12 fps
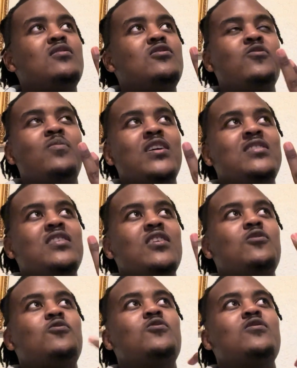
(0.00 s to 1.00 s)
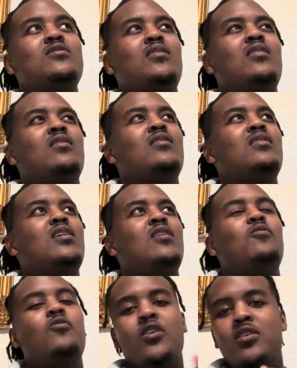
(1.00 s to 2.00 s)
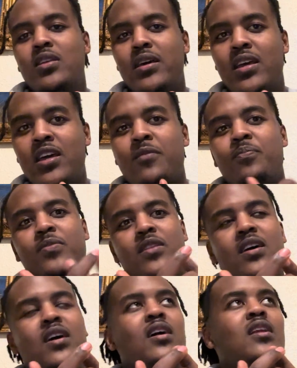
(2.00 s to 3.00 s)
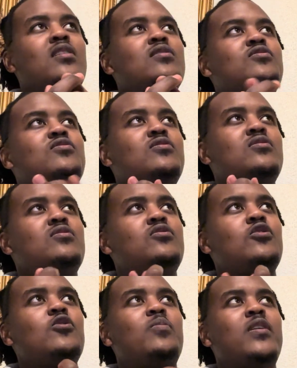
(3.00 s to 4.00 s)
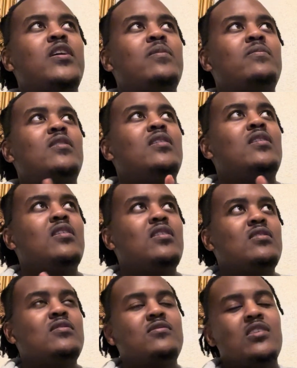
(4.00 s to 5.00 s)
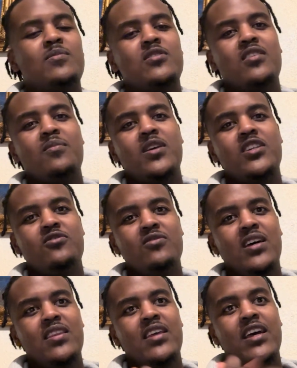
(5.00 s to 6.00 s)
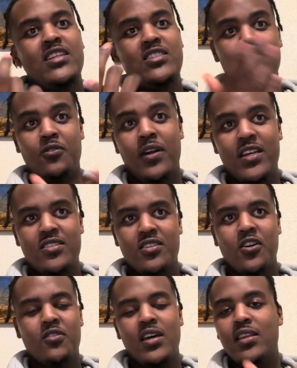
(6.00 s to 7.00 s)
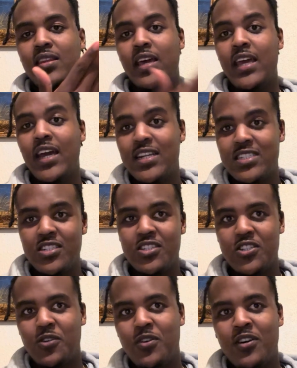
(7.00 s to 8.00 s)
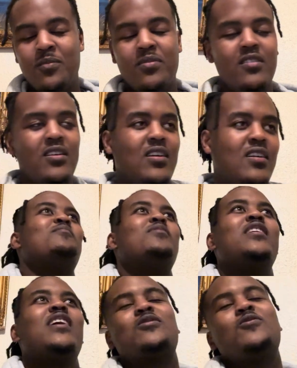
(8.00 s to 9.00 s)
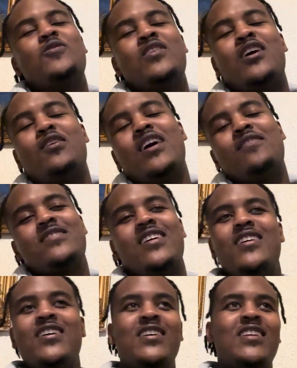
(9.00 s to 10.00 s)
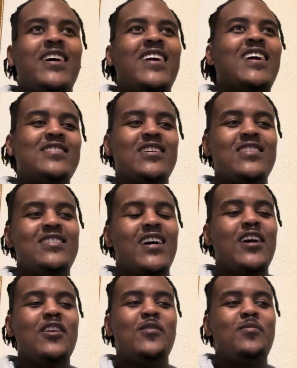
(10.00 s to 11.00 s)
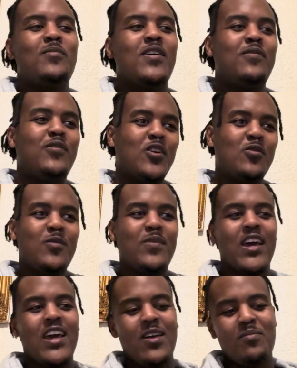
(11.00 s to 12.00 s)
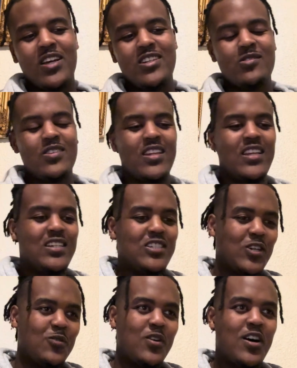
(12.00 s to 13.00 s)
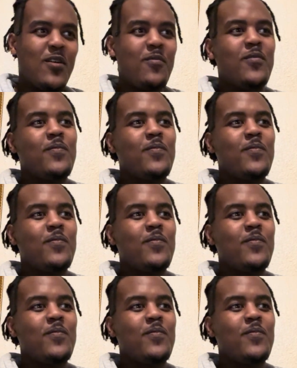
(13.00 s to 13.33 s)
of my set calls are at 1 a.m. and 2 p.m. So I'm just going to make sure that they're still ready to go, that they actually show up. But yeah, cool. Now I have to learn like to tighten up on my follow-up game, make sure that they show up.